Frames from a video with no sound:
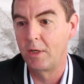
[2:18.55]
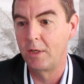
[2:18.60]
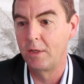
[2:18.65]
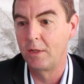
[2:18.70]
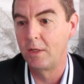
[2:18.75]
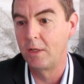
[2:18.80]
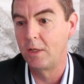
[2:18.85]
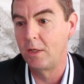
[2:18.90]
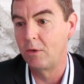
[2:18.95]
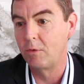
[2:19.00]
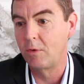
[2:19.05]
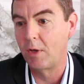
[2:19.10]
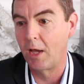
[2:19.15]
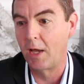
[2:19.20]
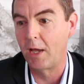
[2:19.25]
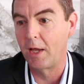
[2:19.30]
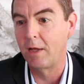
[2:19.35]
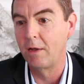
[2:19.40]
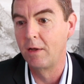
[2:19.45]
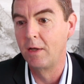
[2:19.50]
in the
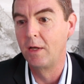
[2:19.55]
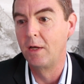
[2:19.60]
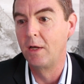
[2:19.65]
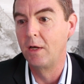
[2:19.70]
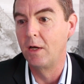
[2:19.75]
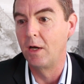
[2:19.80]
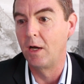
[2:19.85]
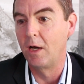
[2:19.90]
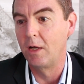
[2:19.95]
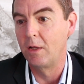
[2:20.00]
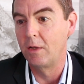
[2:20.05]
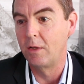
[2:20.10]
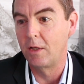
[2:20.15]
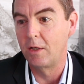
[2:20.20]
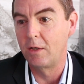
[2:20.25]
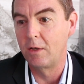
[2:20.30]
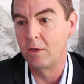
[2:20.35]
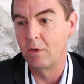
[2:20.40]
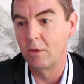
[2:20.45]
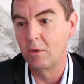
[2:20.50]
UK
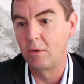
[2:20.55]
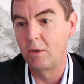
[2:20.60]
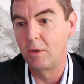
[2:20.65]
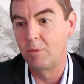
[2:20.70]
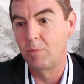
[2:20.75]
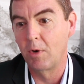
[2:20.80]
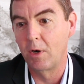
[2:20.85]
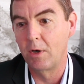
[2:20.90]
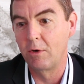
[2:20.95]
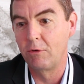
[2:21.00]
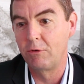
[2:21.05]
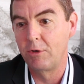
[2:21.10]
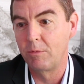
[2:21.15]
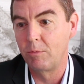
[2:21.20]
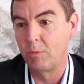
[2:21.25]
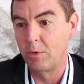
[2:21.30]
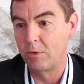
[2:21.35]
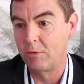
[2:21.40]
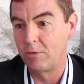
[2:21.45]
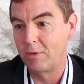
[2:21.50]
that included
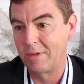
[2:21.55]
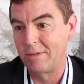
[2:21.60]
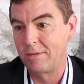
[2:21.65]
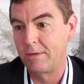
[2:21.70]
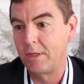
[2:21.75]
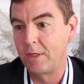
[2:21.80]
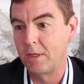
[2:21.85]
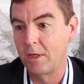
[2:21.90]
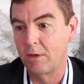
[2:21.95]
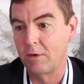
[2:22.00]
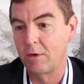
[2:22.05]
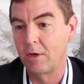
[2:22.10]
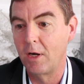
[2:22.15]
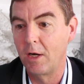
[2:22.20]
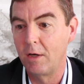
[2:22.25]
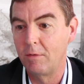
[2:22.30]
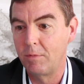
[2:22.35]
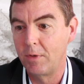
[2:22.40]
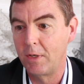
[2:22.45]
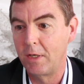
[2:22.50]
partnership with 16 other
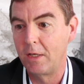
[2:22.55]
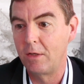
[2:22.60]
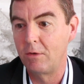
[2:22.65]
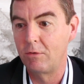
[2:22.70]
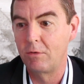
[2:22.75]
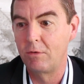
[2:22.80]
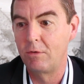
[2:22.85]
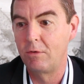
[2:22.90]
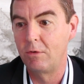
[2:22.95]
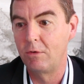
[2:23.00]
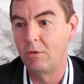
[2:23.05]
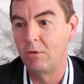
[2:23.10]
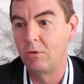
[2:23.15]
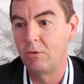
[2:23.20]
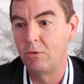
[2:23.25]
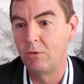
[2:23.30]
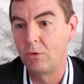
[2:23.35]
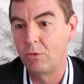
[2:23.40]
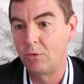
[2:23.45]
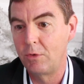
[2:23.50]
companies
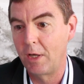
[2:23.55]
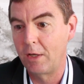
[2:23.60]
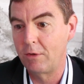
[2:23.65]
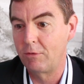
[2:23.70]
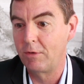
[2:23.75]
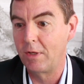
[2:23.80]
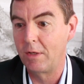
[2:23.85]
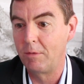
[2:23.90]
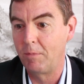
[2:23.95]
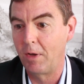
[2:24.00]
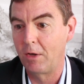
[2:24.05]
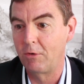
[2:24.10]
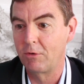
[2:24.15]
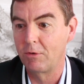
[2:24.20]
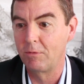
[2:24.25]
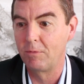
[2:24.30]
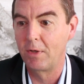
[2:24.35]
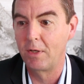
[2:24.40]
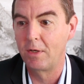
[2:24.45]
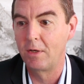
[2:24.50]
to do test and
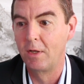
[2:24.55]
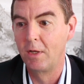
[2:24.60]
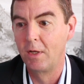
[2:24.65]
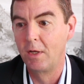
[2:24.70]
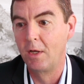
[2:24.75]
measurement